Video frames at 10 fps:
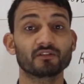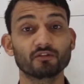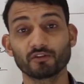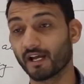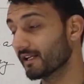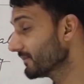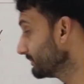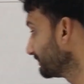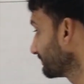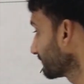is known
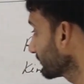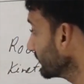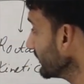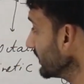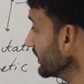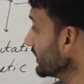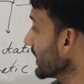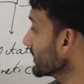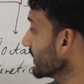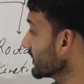as
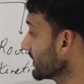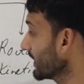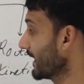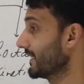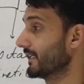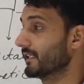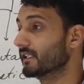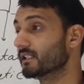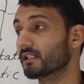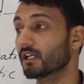translational kinetic
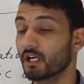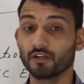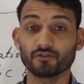energy.